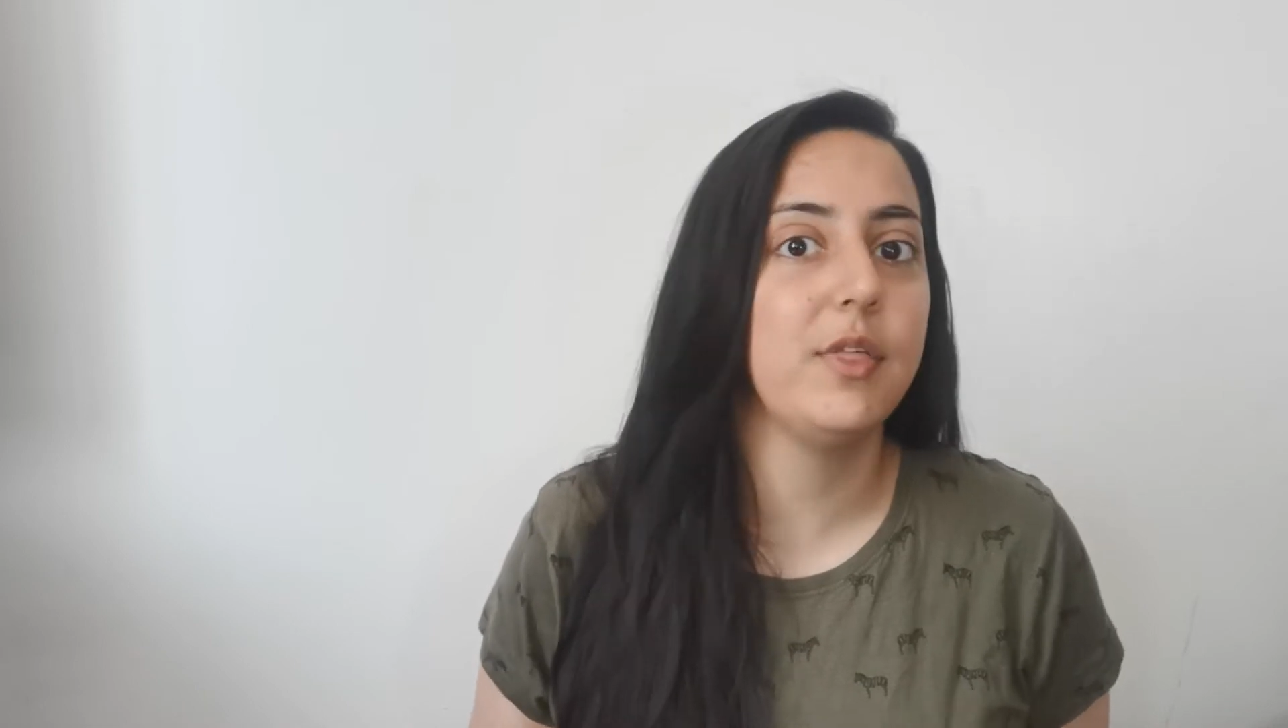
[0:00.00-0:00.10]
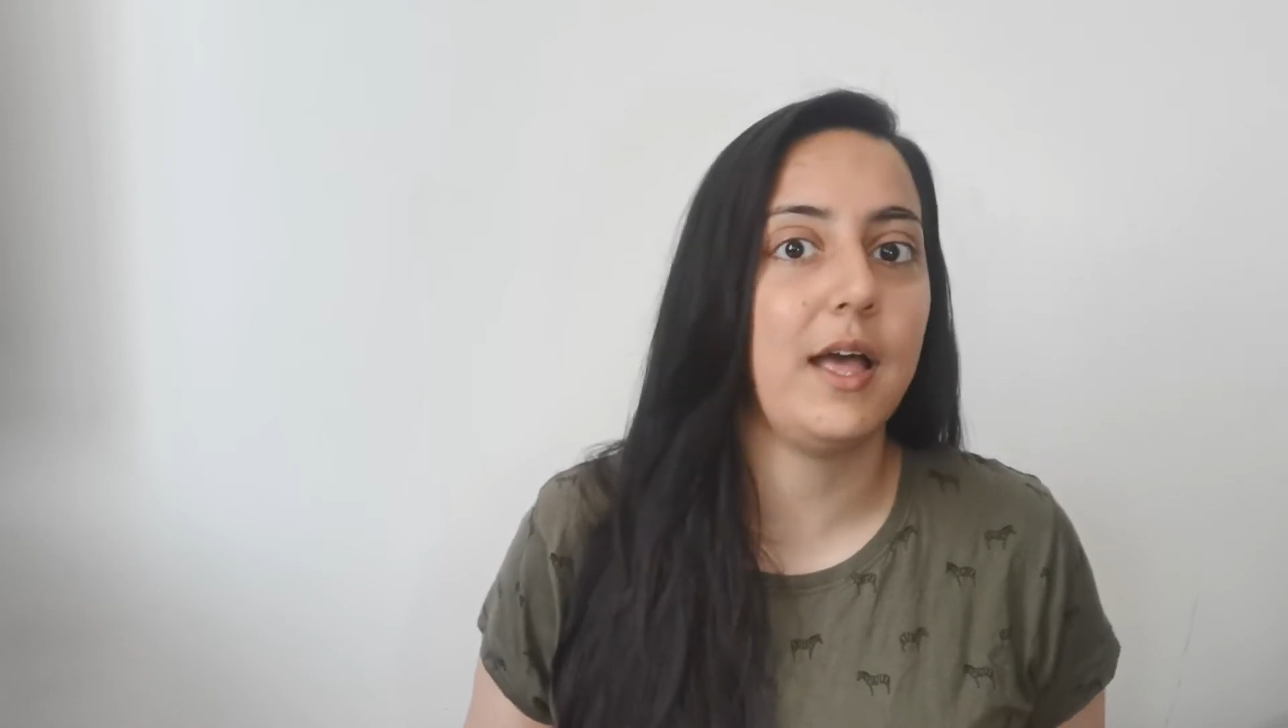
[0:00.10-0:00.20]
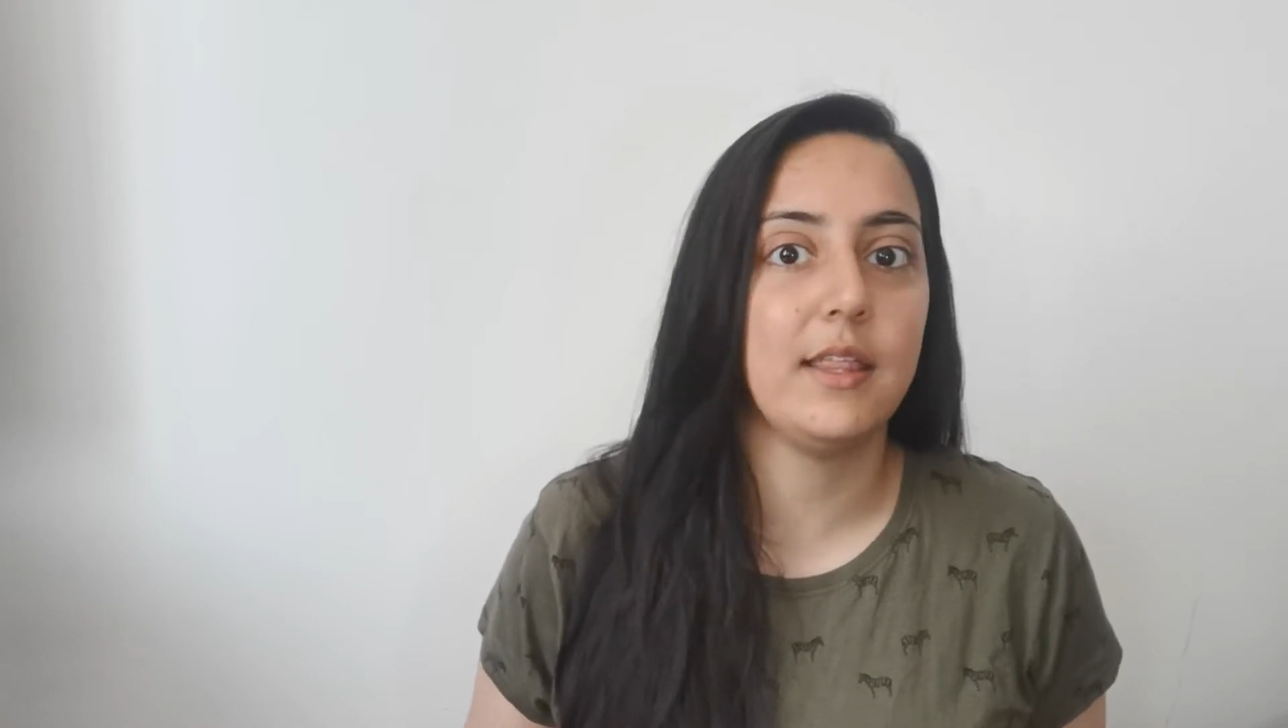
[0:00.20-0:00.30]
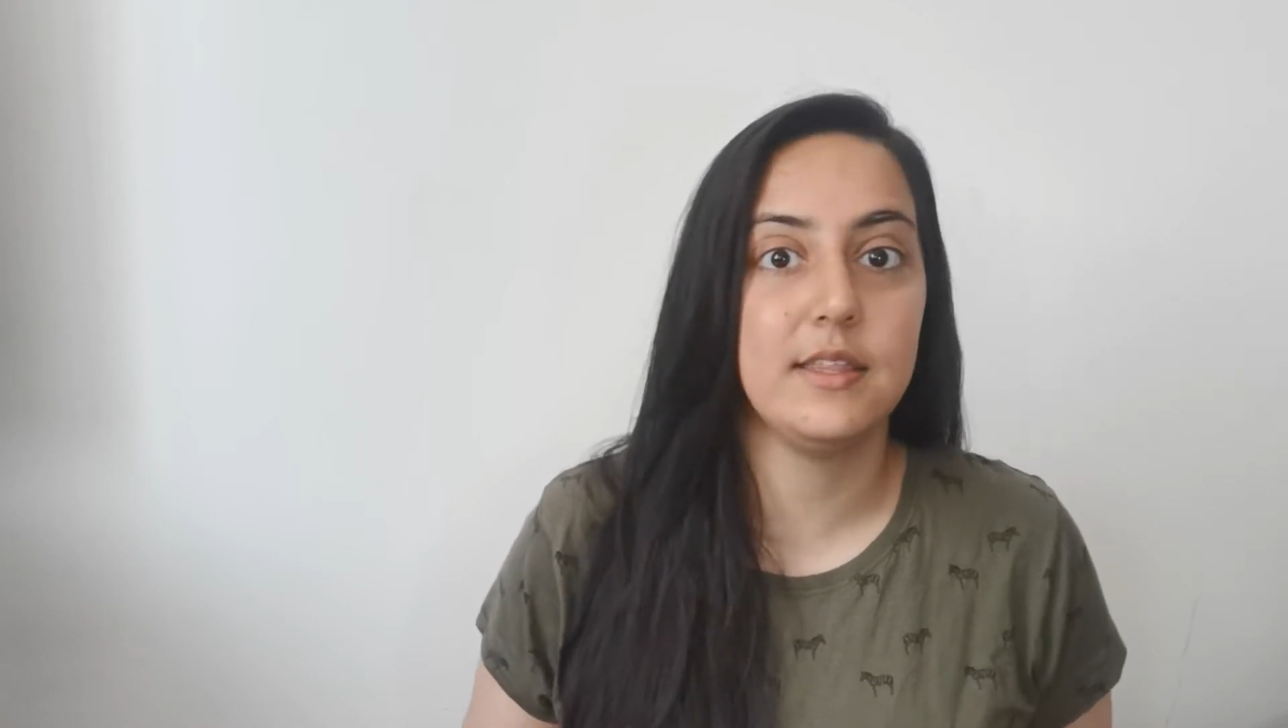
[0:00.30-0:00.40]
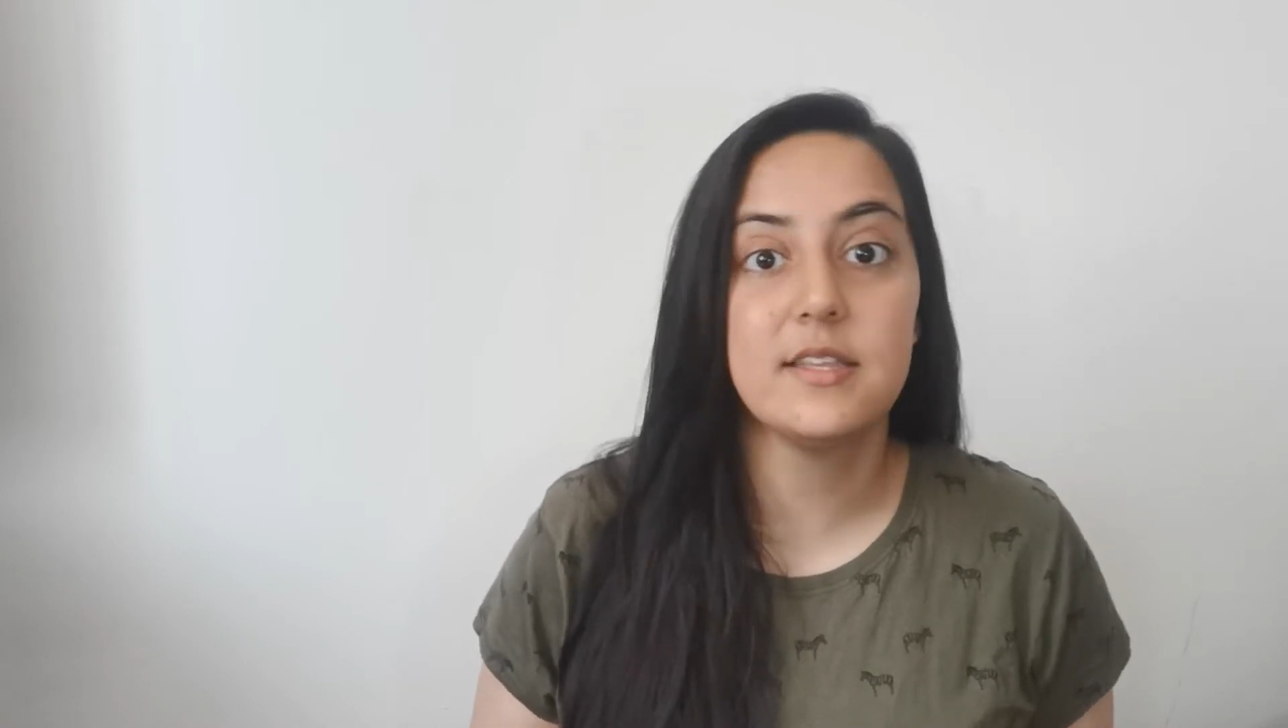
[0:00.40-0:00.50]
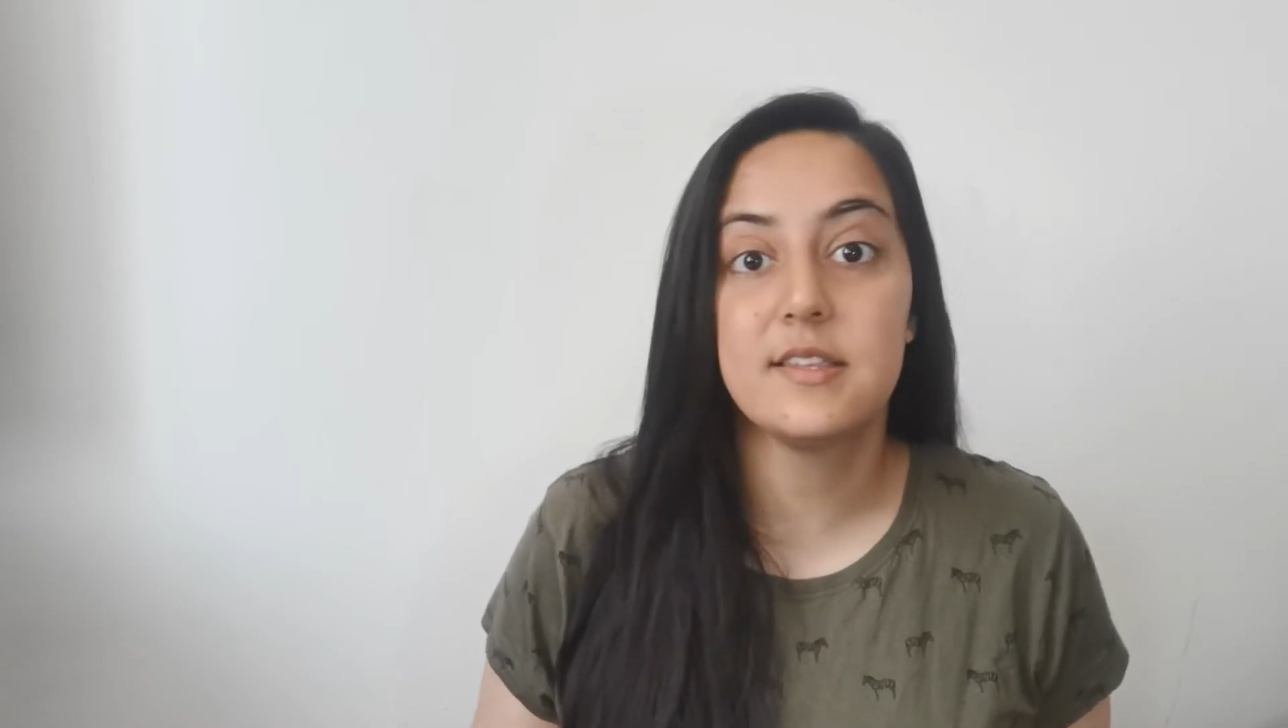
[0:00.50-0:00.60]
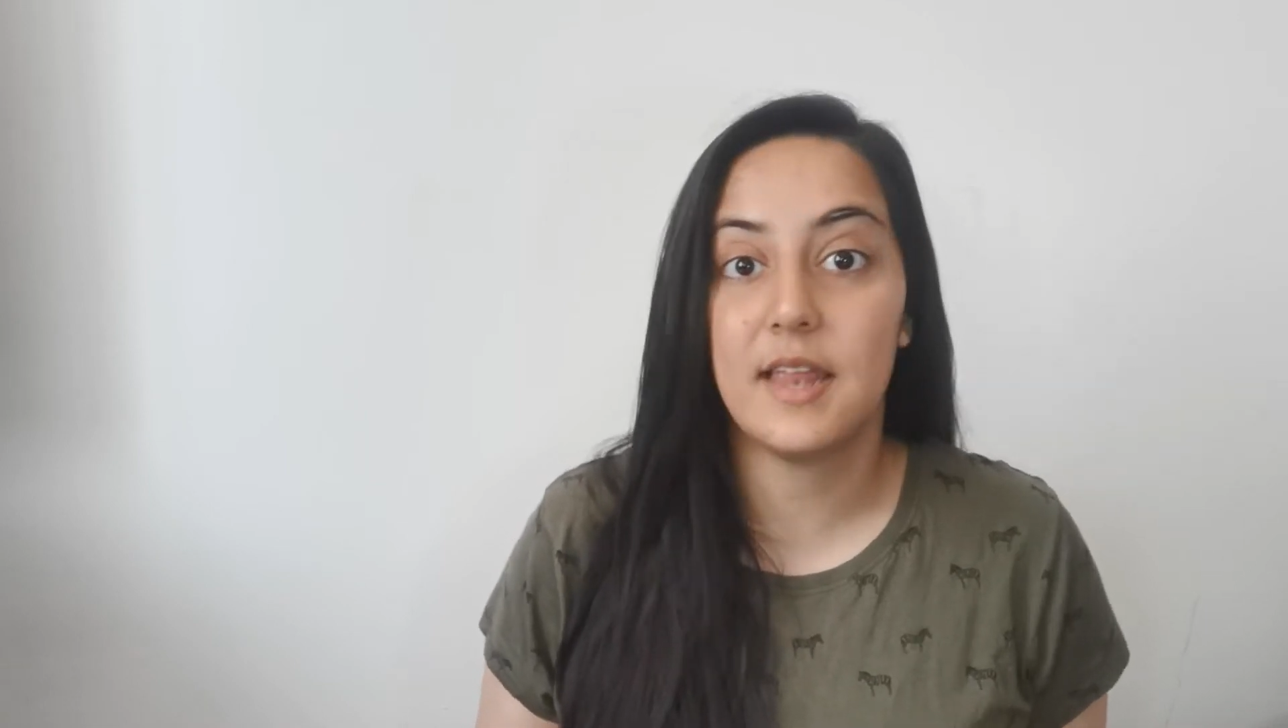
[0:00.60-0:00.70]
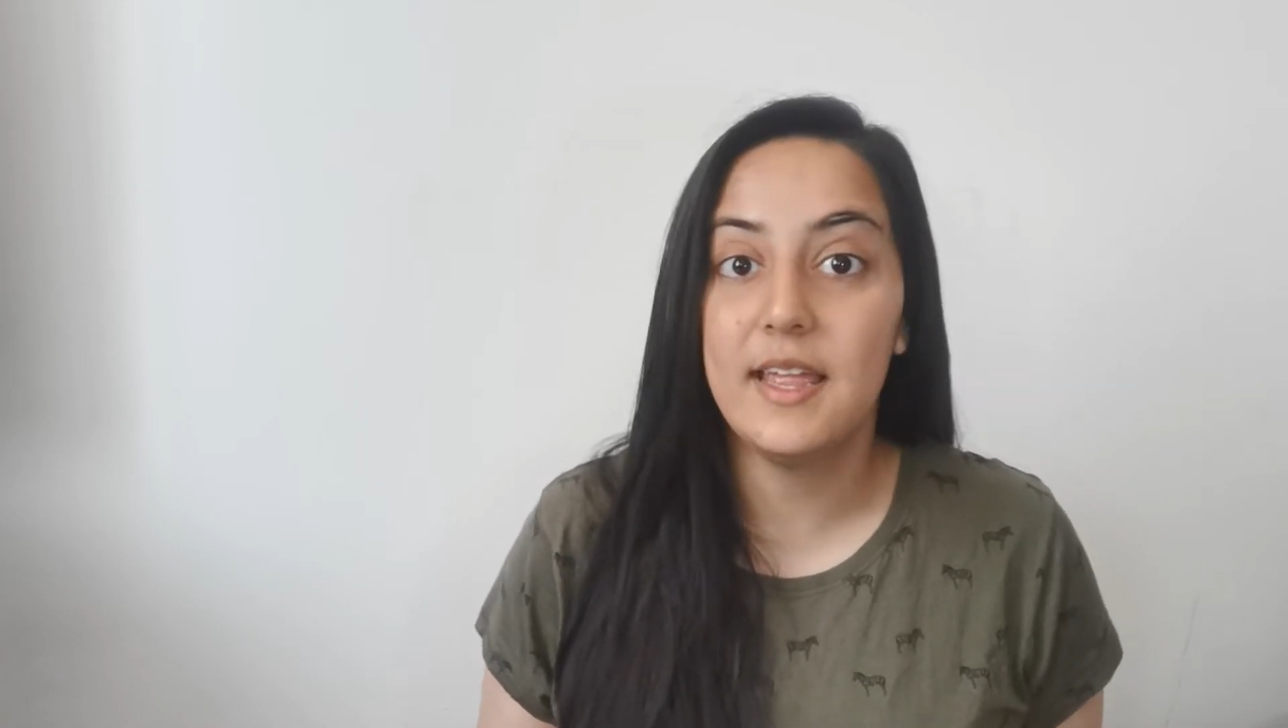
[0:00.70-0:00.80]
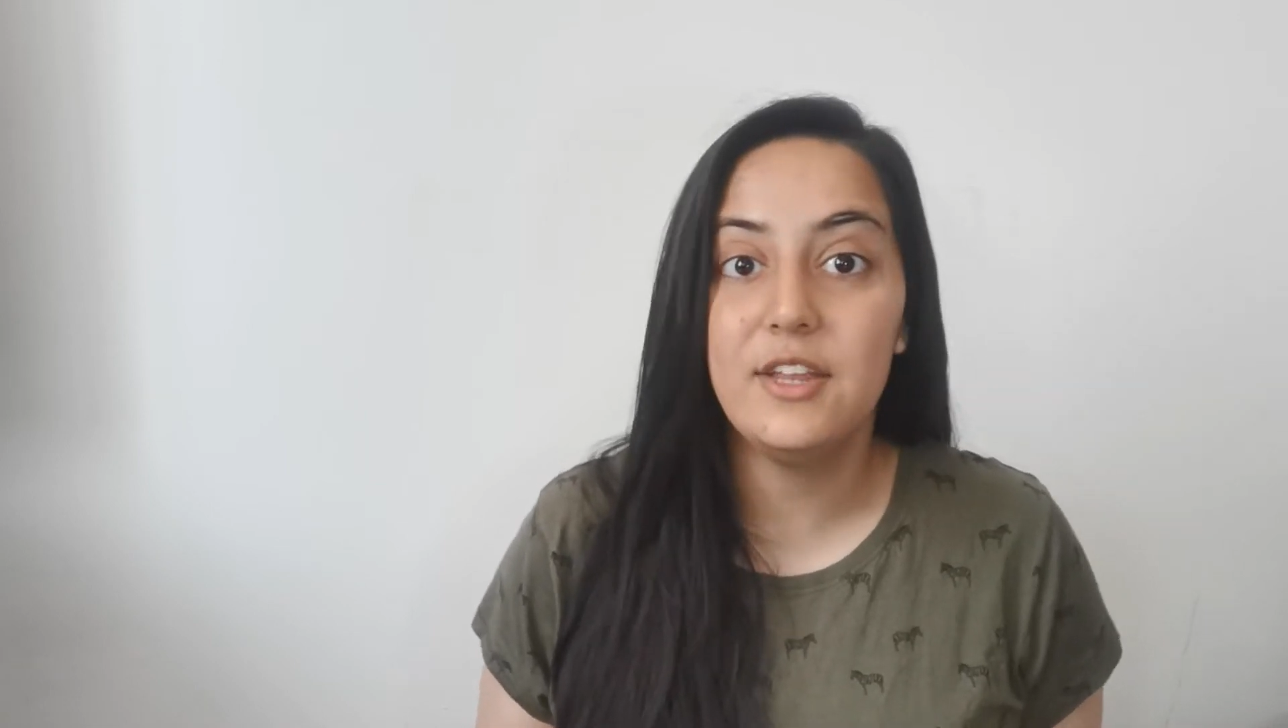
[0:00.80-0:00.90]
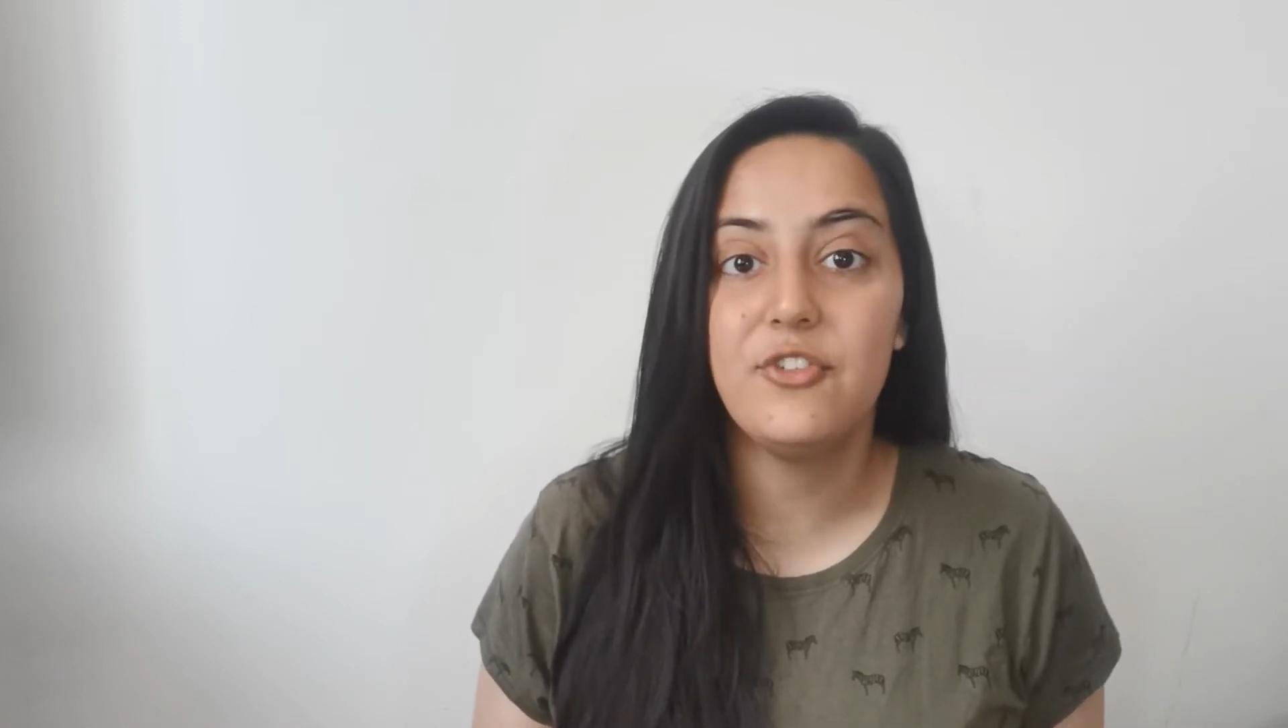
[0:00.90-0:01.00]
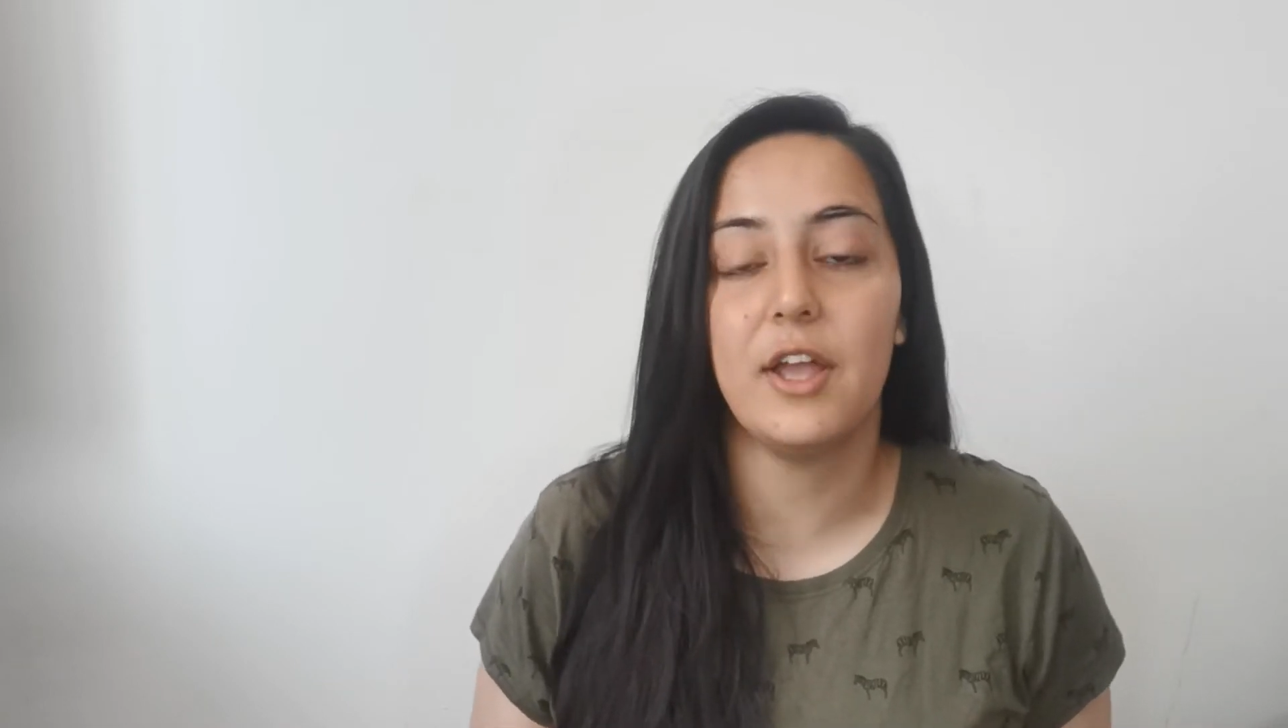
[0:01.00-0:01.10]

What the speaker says: that at this stage